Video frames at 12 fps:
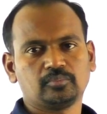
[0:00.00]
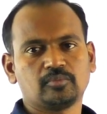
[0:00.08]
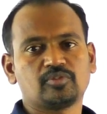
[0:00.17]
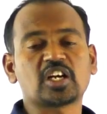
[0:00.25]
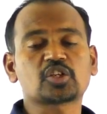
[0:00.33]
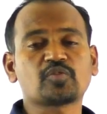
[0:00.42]

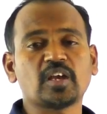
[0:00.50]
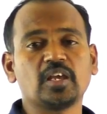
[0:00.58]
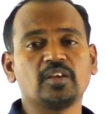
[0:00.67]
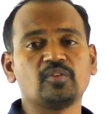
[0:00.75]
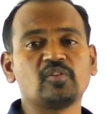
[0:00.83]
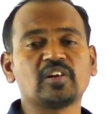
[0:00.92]
That's
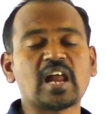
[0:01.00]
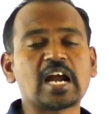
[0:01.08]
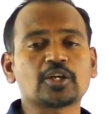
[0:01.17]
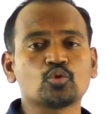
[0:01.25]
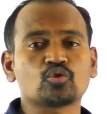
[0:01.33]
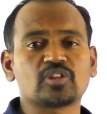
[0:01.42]
why we will
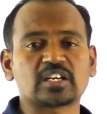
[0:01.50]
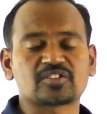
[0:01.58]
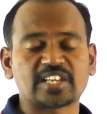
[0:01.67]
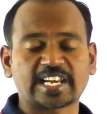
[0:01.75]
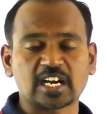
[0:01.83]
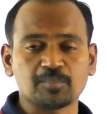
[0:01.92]
not use that
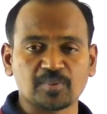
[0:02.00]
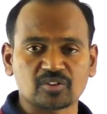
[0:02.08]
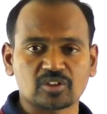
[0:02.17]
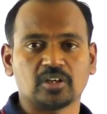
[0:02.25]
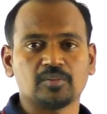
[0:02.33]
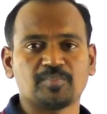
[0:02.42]
second
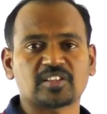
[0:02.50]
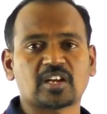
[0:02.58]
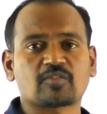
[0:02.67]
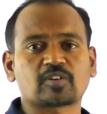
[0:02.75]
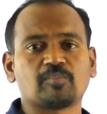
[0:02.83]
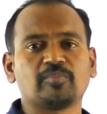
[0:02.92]
method, method
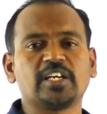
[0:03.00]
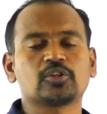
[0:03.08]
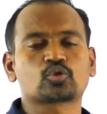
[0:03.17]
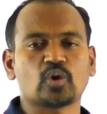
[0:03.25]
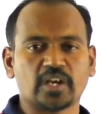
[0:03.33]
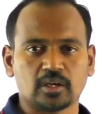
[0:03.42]
of completing
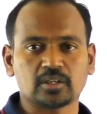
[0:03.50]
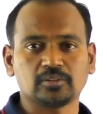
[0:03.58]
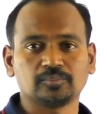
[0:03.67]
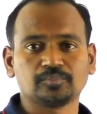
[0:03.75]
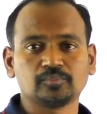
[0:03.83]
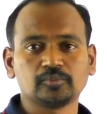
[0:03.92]
square,
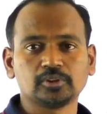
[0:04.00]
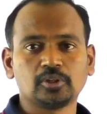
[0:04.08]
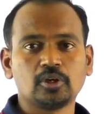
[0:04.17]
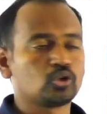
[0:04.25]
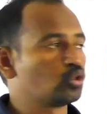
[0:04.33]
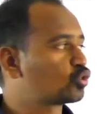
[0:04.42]

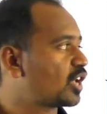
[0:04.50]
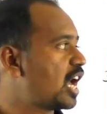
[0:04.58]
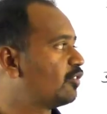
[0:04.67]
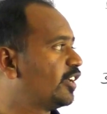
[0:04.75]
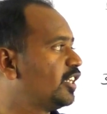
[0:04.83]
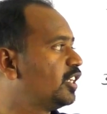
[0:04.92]
to
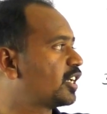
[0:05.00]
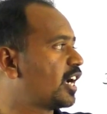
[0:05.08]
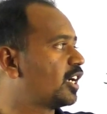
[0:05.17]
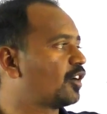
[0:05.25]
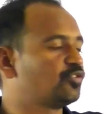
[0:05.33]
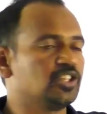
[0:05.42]
solve any
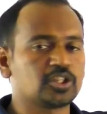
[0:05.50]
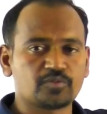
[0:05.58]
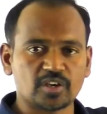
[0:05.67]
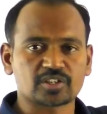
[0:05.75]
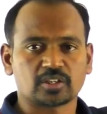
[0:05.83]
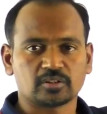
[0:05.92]
kind of
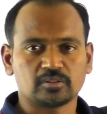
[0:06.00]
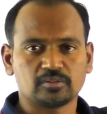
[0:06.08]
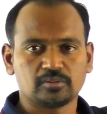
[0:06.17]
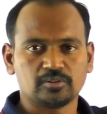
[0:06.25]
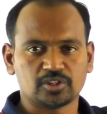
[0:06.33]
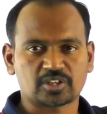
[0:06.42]
equation,
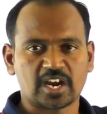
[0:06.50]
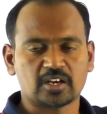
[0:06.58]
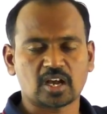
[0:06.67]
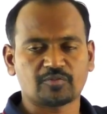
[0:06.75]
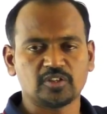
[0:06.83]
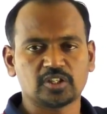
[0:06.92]
this
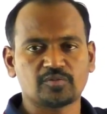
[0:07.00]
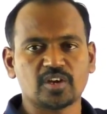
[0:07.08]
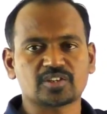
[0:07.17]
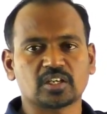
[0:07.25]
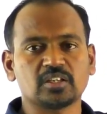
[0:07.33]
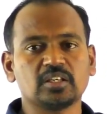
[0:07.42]
kind of
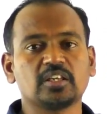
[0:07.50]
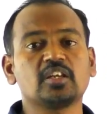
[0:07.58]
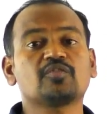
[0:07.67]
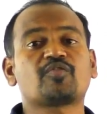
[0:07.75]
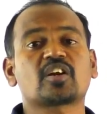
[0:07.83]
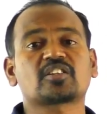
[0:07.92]
equation
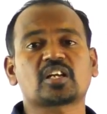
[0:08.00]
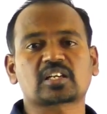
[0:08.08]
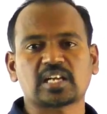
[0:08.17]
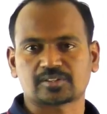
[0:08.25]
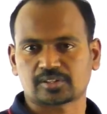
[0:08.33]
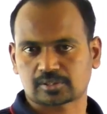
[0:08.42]
in further
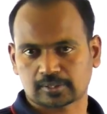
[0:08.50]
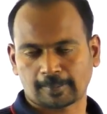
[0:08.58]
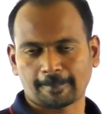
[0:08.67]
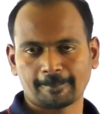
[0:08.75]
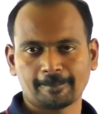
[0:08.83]
classes.